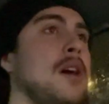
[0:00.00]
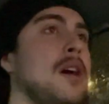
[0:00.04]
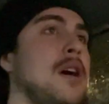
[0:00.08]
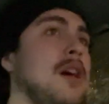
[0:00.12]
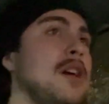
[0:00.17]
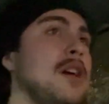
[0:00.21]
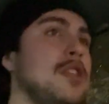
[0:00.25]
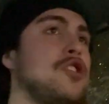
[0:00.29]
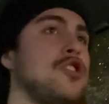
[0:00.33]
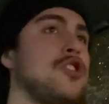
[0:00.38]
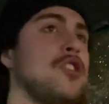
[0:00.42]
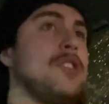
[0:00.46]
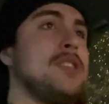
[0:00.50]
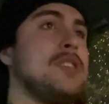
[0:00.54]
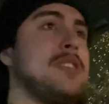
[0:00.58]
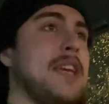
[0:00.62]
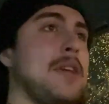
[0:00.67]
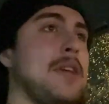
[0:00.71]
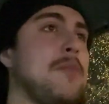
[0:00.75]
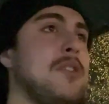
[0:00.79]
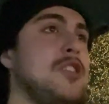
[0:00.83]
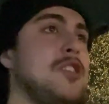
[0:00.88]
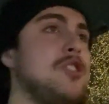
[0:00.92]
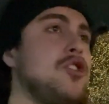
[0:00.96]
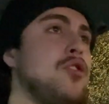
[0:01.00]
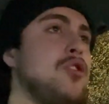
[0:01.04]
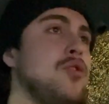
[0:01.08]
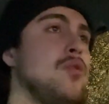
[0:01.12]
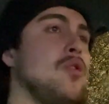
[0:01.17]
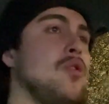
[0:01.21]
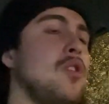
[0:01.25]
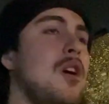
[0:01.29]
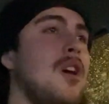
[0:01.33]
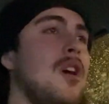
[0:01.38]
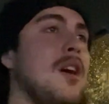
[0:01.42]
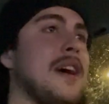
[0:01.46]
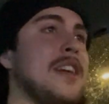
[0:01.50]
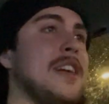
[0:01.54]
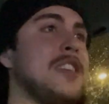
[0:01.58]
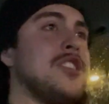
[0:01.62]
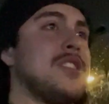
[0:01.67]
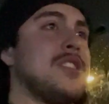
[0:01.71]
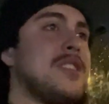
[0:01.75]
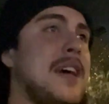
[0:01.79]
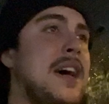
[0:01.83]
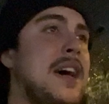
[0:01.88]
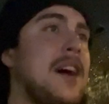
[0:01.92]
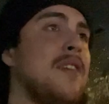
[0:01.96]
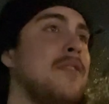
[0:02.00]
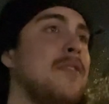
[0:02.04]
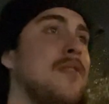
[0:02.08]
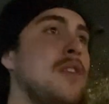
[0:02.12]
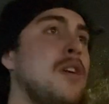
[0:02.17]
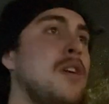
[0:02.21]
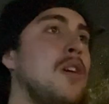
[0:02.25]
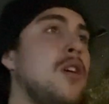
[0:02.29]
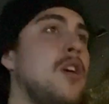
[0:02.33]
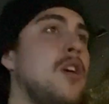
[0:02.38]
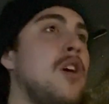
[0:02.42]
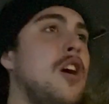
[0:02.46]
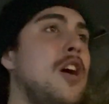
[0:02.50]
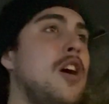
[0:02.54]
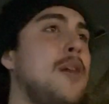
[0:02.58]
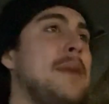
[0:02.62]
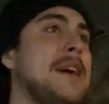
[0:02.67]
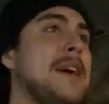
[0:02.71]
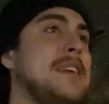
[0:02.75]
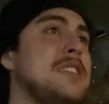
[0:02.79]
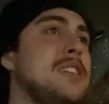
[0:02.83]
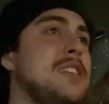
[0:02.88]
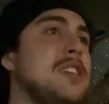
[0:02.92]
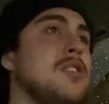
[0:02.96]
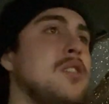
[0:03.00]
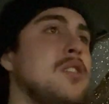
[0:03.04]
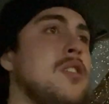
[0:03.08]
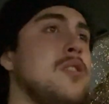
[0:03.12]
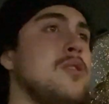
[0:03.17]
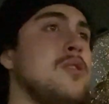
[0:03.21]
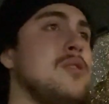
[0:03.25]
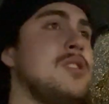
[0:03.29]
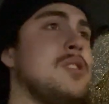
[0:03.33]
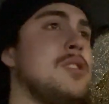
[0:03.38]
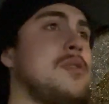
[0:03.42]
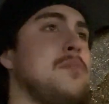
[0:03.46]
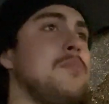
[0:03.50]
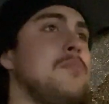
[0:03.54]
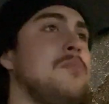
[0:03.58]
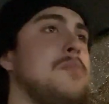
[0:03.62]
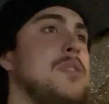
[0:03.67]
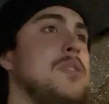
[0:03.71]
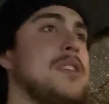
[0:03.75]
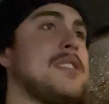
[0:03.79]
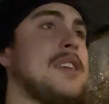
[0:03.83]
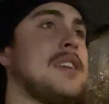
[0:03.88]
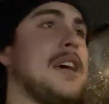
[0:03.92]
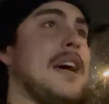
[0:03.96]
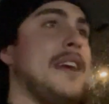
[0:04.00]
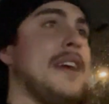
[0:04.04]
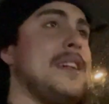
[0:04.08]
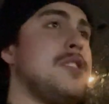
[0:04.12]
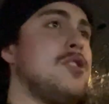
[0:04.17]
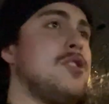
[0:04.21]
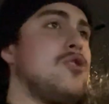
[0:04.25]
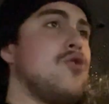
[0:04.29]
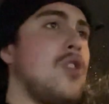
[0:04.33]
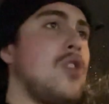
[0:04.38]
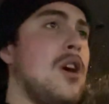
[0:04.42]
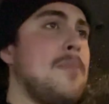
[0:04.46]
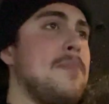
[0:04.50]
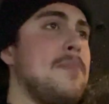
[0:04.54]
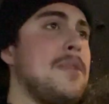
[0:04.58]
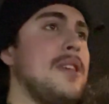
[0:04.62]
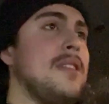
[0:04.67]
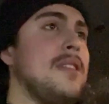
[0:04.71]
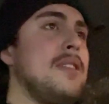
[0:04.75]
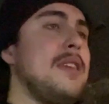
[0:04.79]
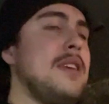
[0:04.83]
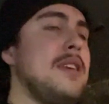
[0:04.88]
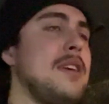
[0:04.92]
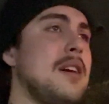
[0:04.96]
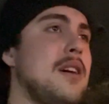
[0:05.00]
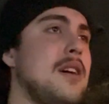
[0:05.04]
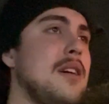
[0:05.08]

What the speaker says: It shouldn't take me too long. I just have all my deloads, besides dropping the